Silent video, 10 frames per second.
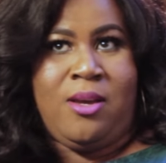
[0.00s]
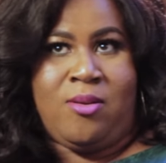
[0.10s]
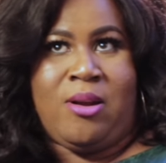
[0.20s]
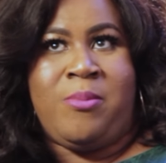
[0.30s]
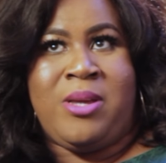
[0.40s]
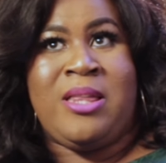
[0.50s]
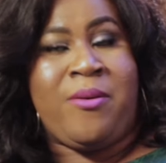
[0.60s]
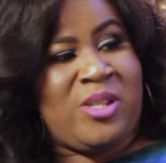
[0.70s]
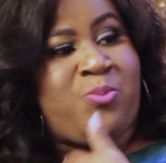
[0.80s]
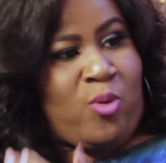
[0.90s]
You know what I mean?
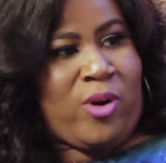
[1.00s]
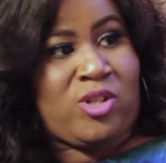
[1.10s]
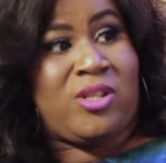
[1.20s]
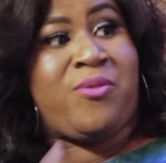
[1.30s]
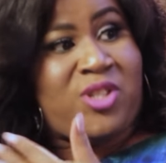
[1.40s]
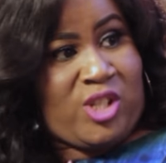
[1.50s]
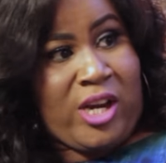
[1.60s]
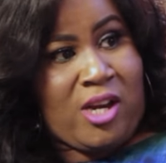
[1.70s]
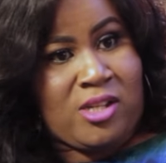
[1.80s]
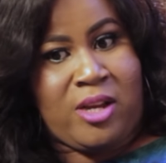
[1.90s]
There is progression. There is change.